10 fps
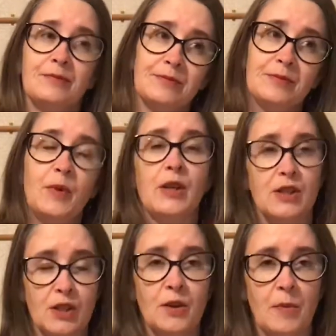which
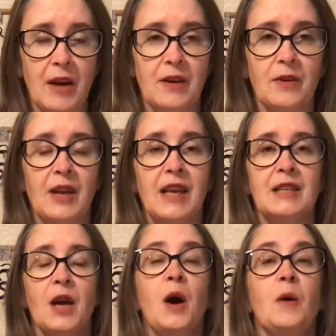you might not need,
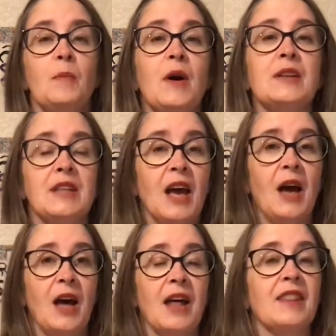but
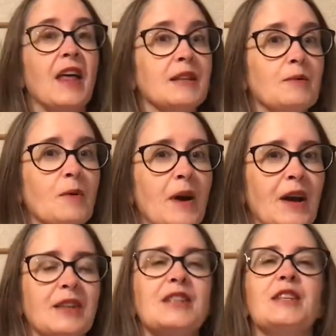that's what we're
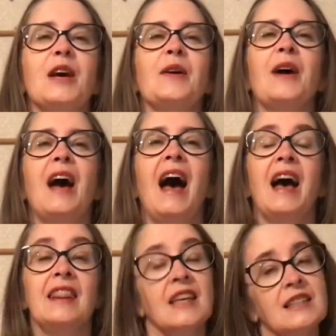going to do. And
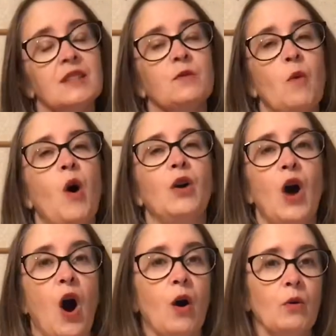this is one
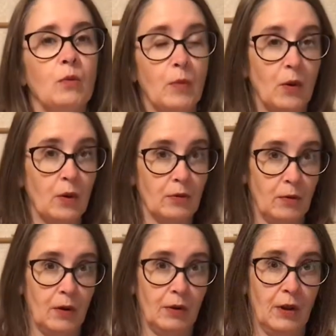whole ball of
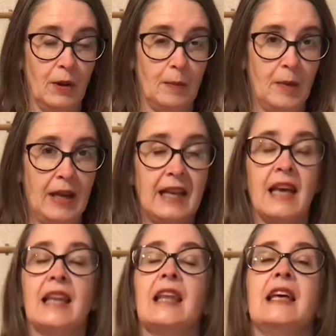wool made
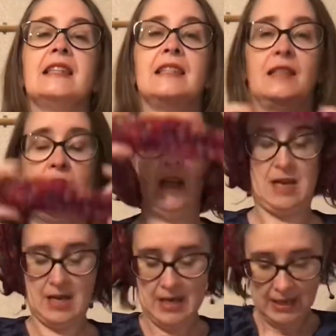like this.
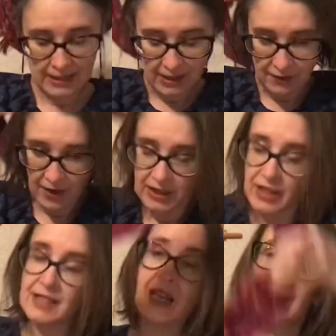So if I
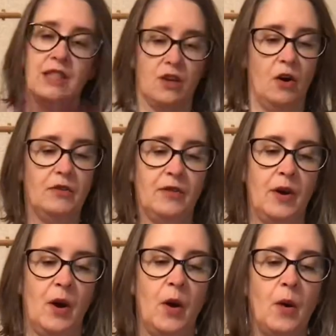just take it off,
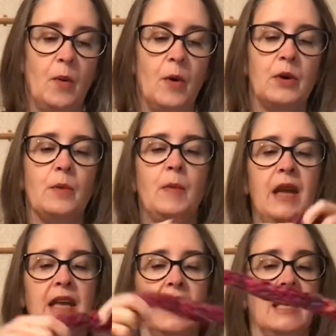what you're
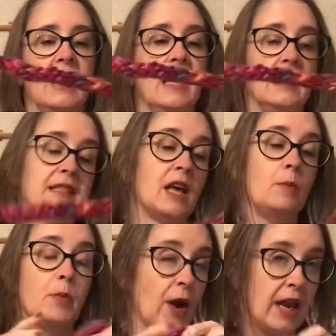making is a
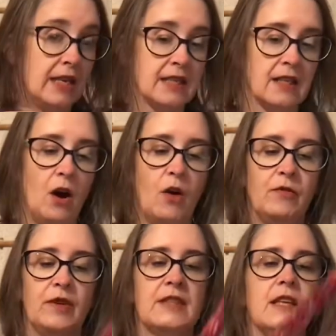braid.
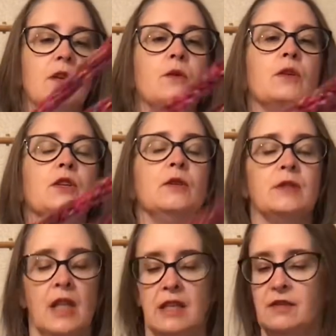Obviously you could use
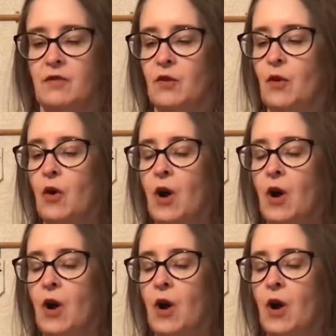this for